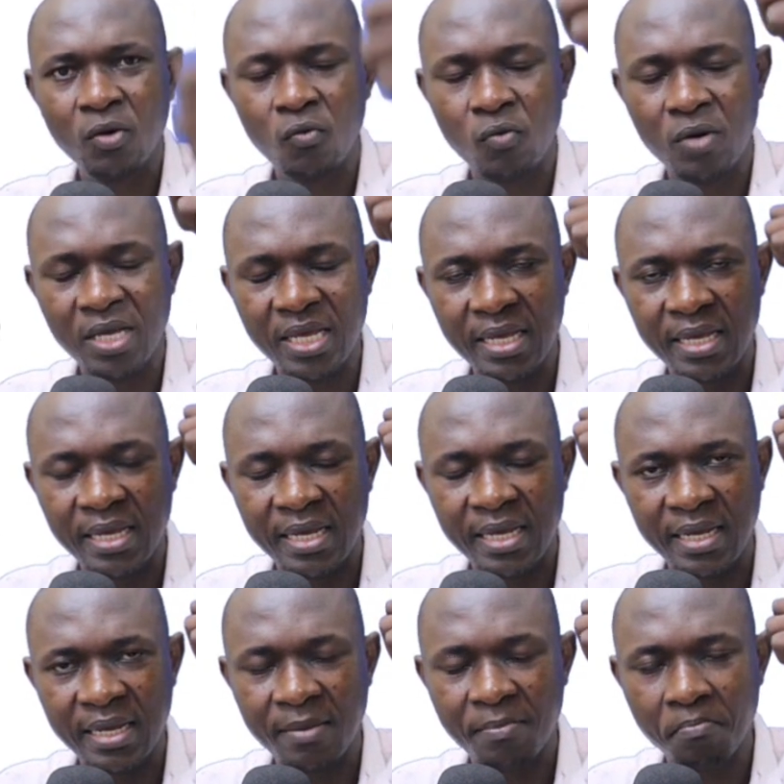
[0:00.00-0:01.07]

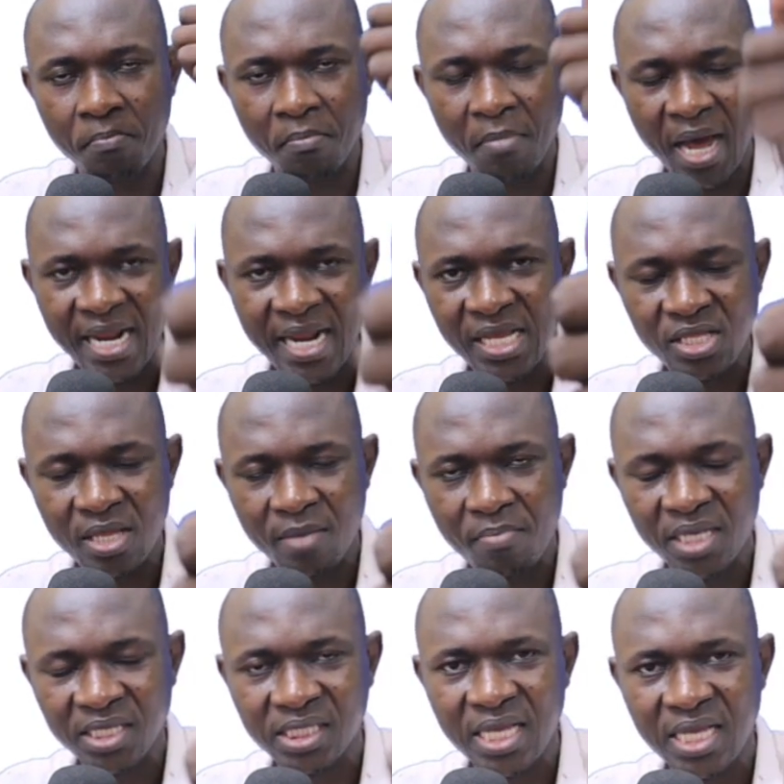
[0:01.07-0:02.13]
we manage the
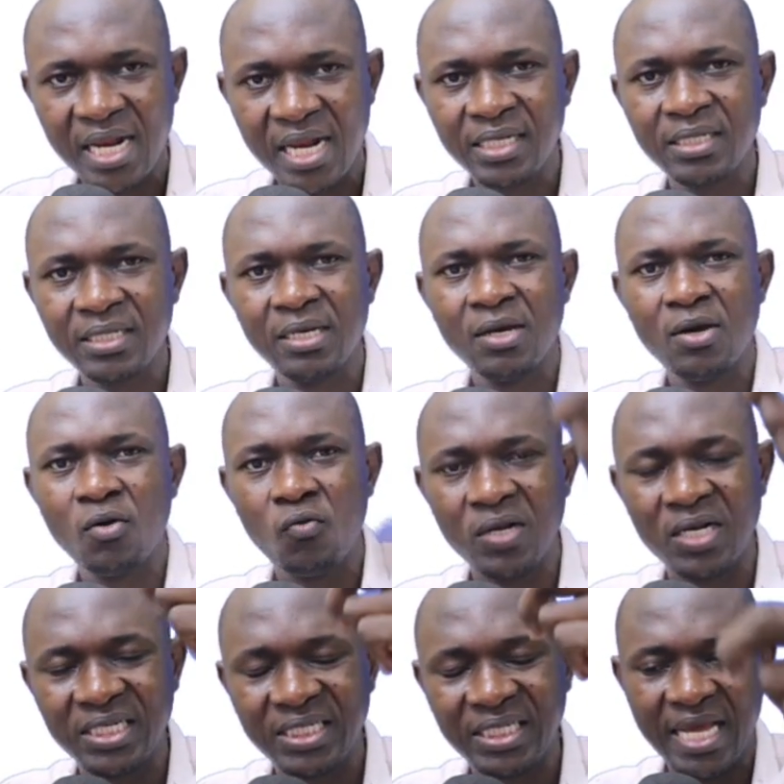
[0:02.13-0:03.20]
best talent, we
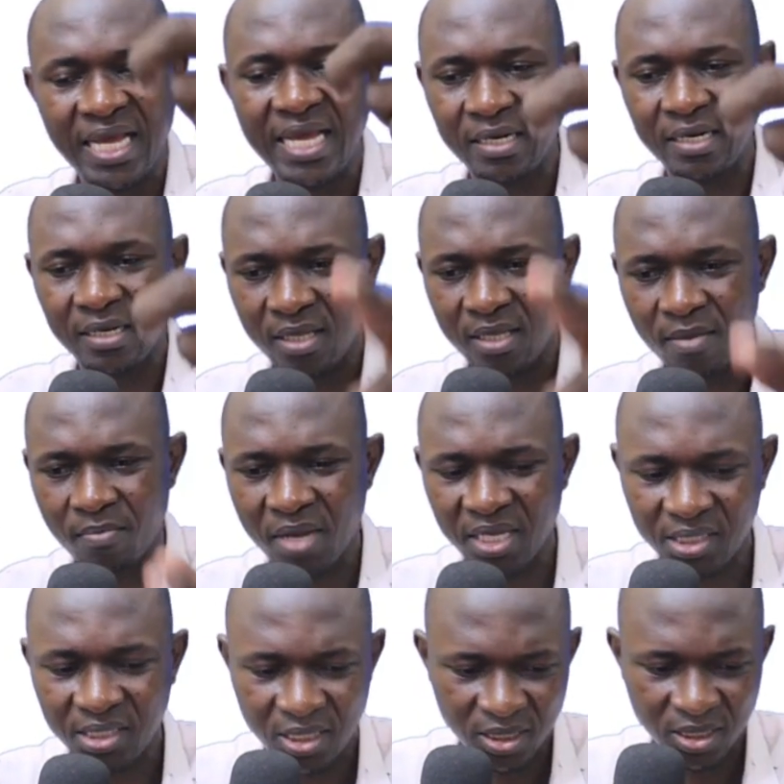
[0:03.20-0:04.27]
retain the
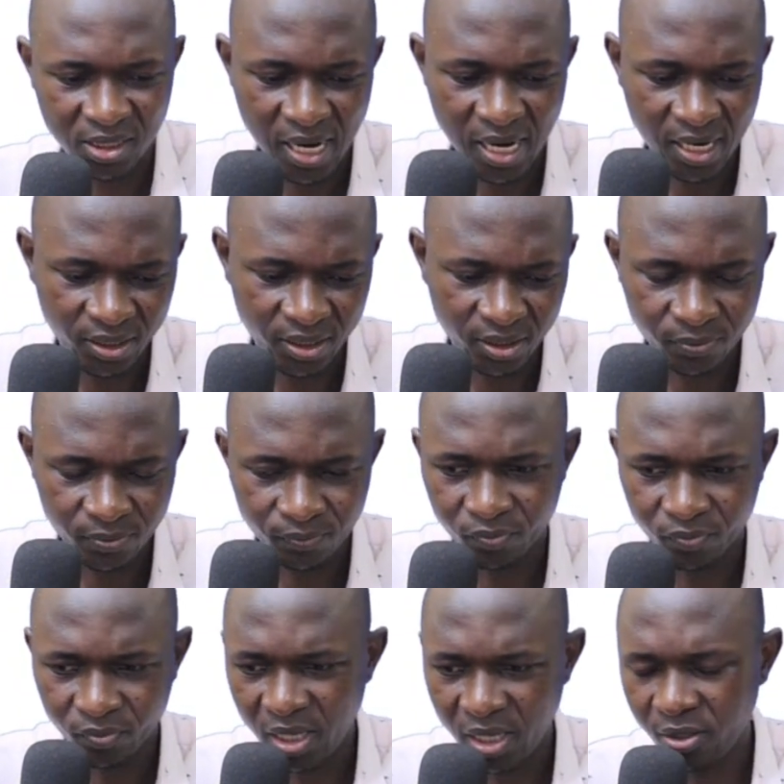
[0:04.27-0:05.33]
best talent.
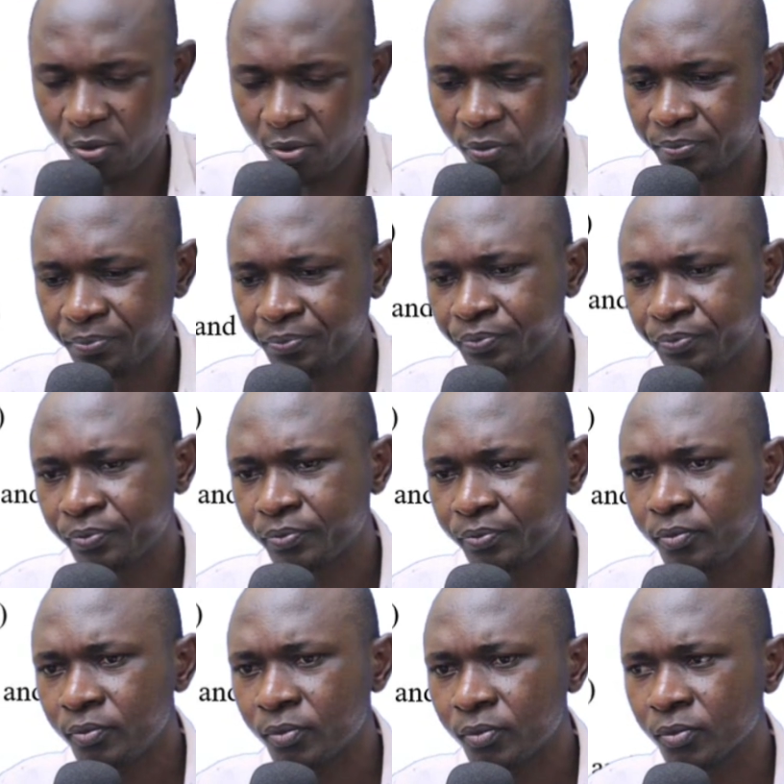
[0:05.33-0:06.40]
Thank you.
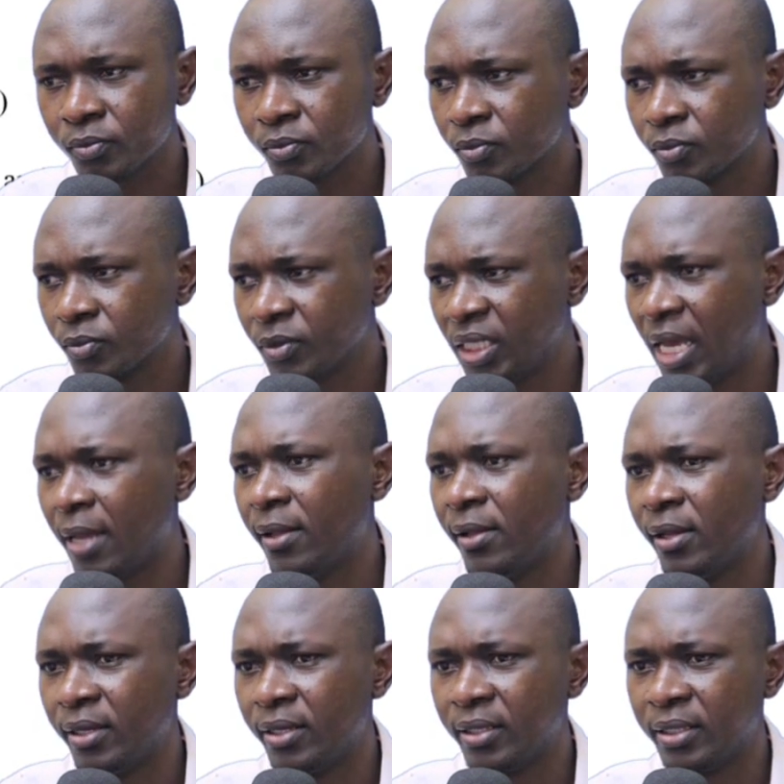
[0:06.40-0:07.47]
Yeah,
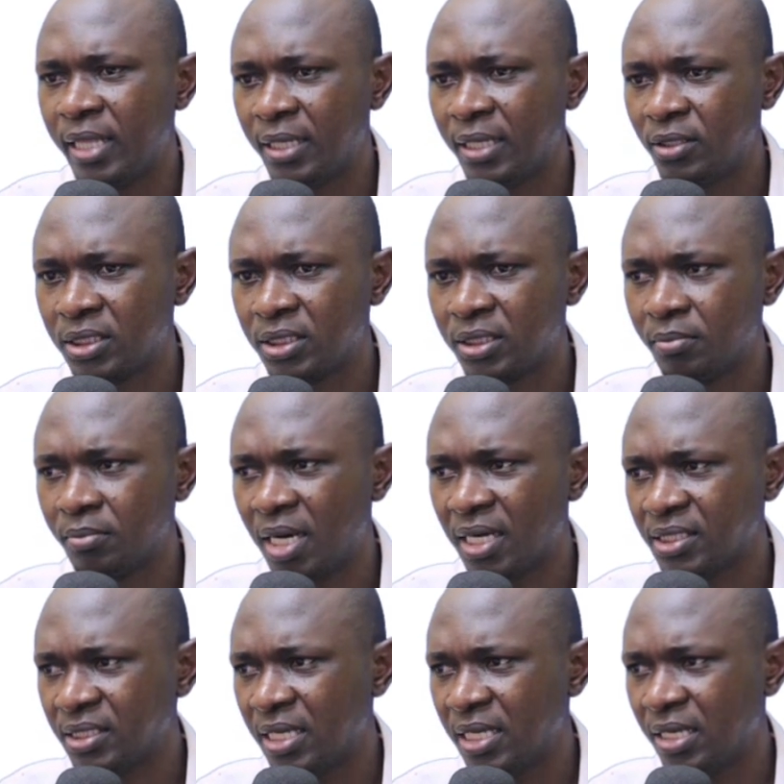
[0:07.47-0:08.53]
that
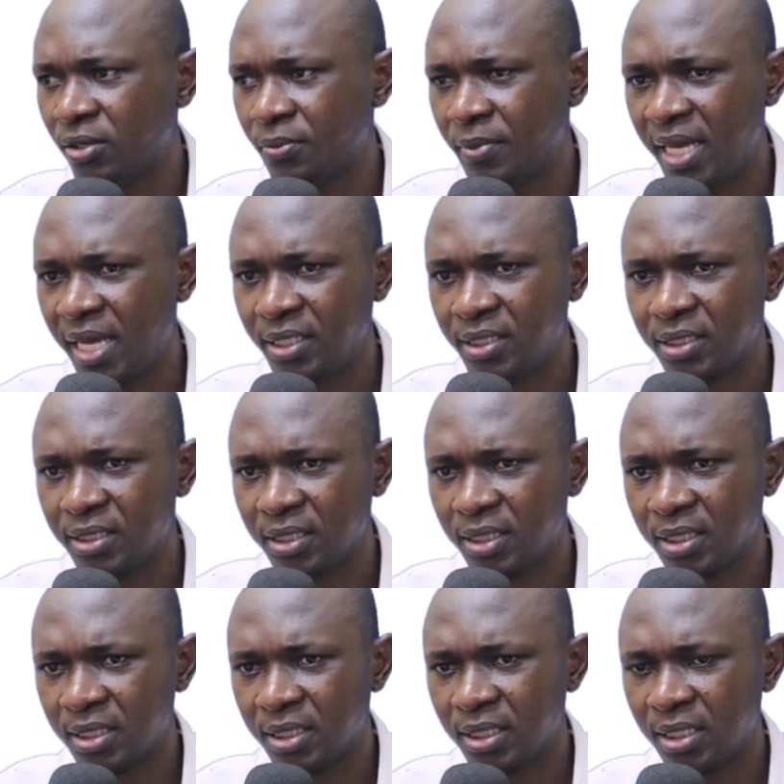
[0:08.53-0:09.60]
marks the end of that.
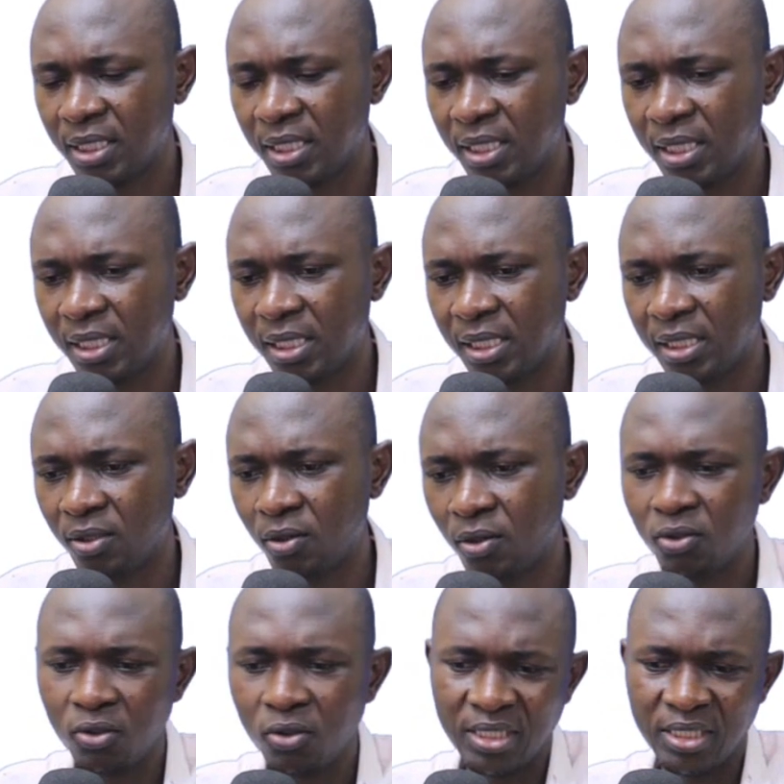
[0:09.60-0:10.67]
All
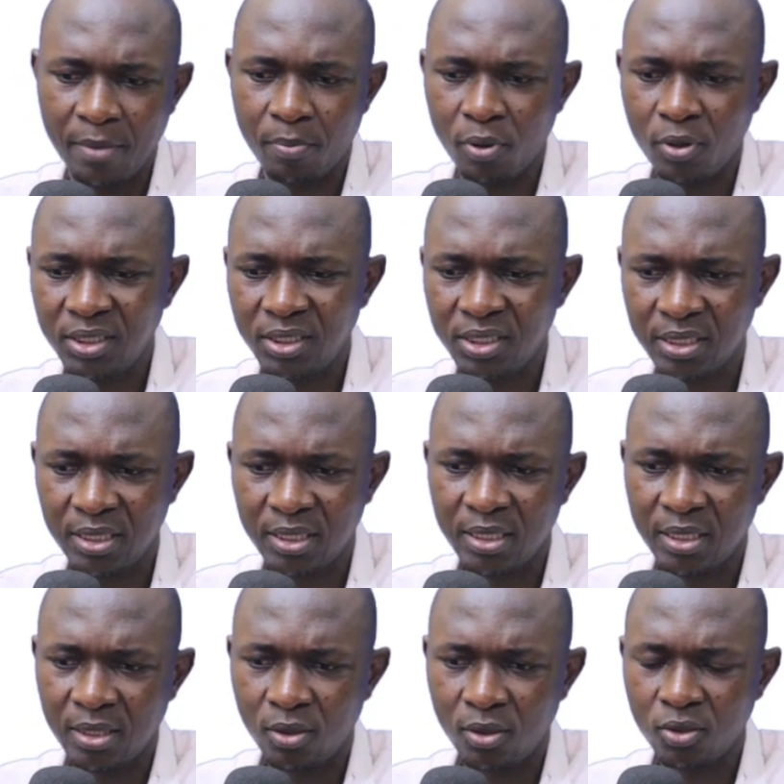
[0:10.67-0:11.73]
those are points.
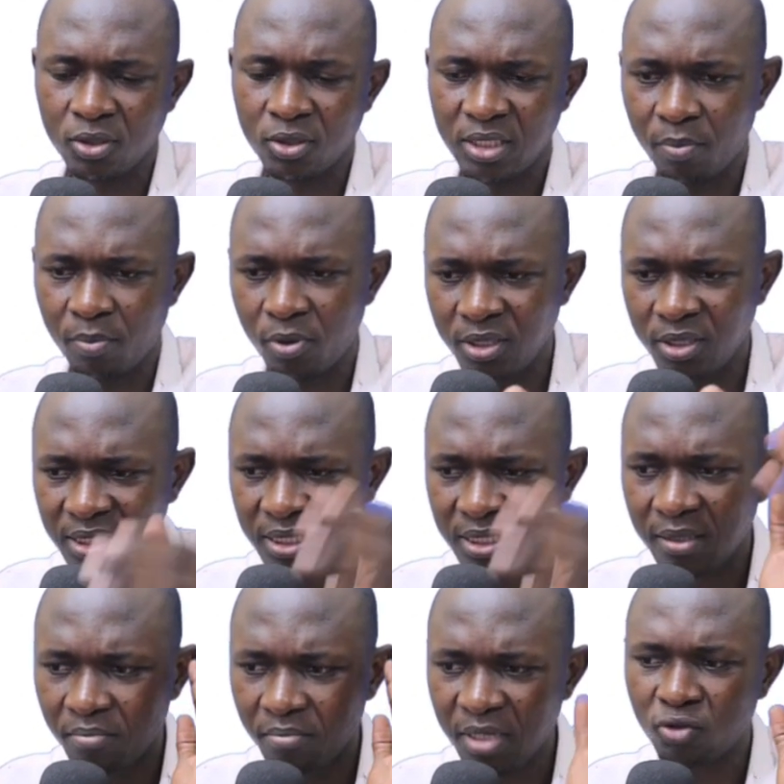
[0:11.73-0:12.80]

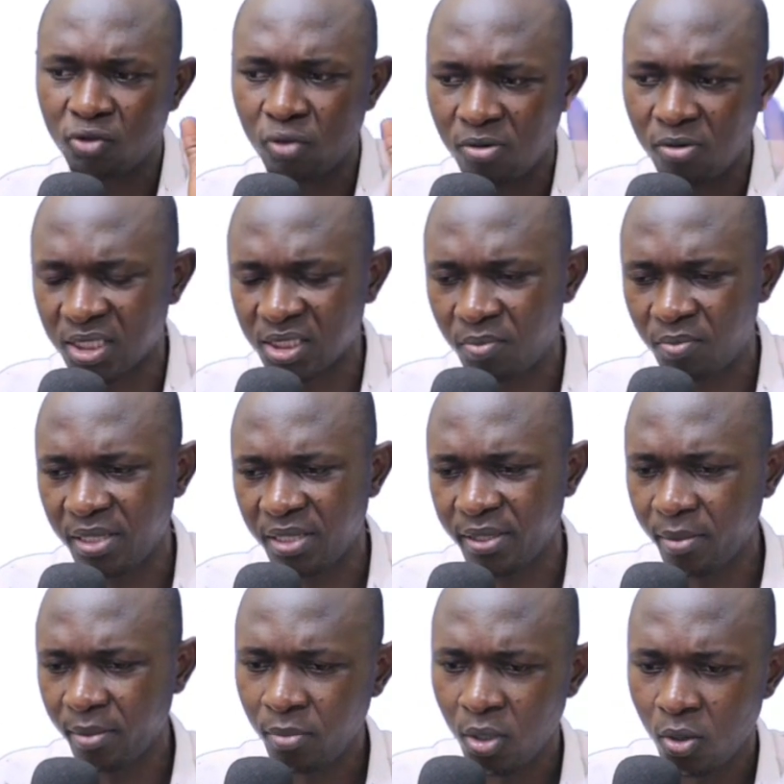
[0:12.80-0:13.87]
Make sure you explain
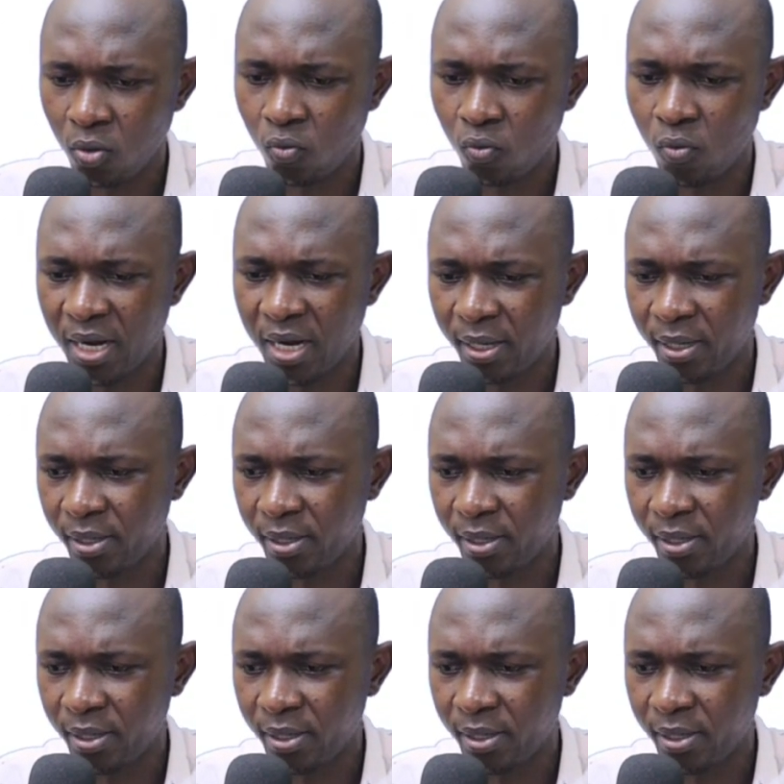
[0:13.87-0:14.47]
them well.